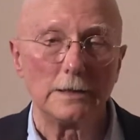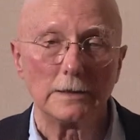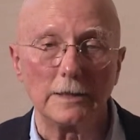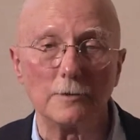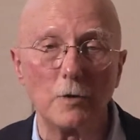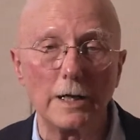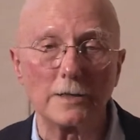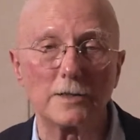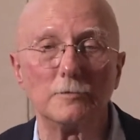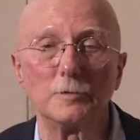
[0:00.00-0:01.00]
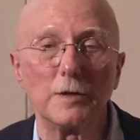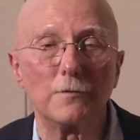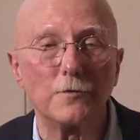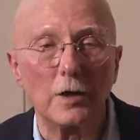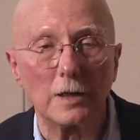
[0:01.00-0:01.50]
in ways that will be
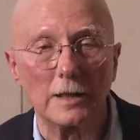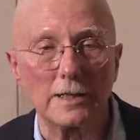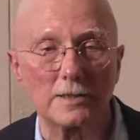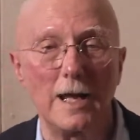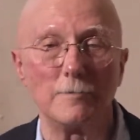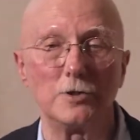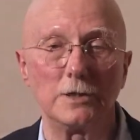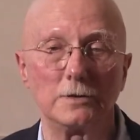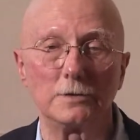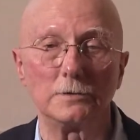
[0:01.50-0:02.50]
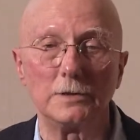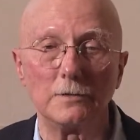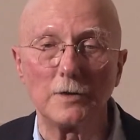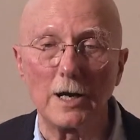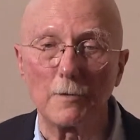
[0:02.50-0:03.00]
far less damaging to the
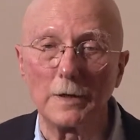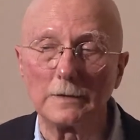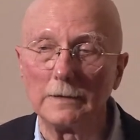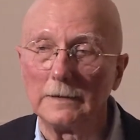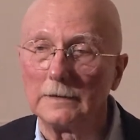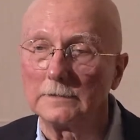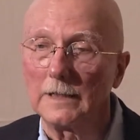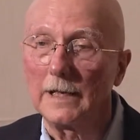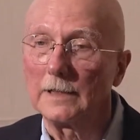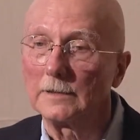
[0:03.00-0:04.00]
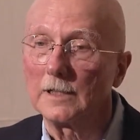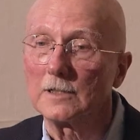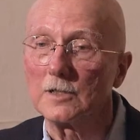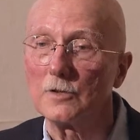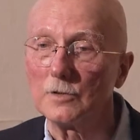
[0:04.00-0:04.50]
environment than the
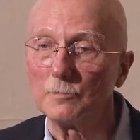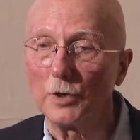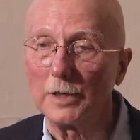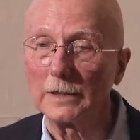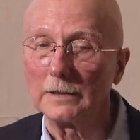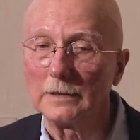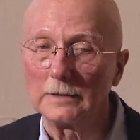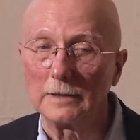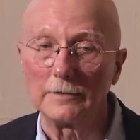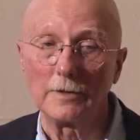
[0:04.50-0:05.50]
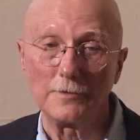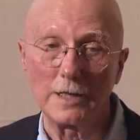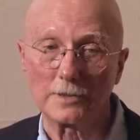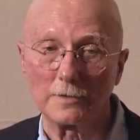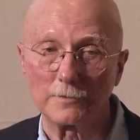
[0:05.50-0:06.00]
continued burning of the
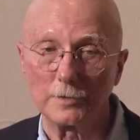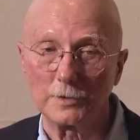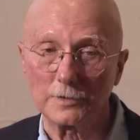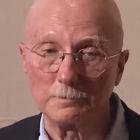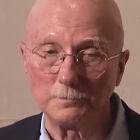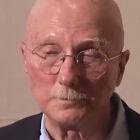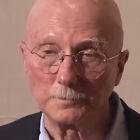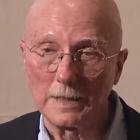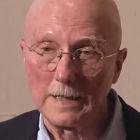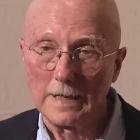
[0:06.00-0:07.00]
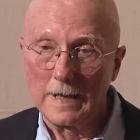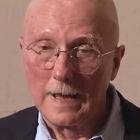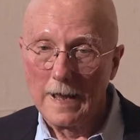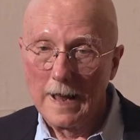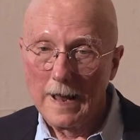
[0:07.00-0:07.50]
fossil fuels.
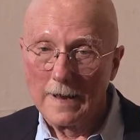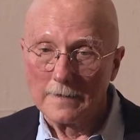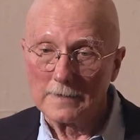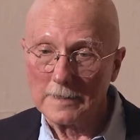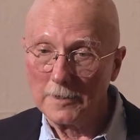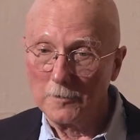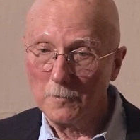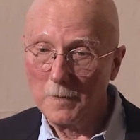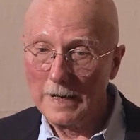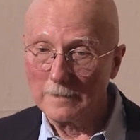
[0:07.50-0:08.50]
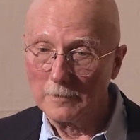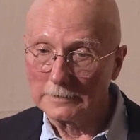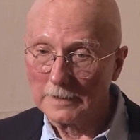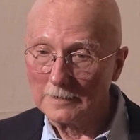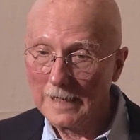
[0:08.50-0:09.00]
So I
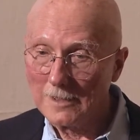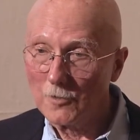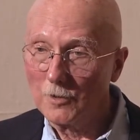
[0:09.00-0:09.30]
want to thank you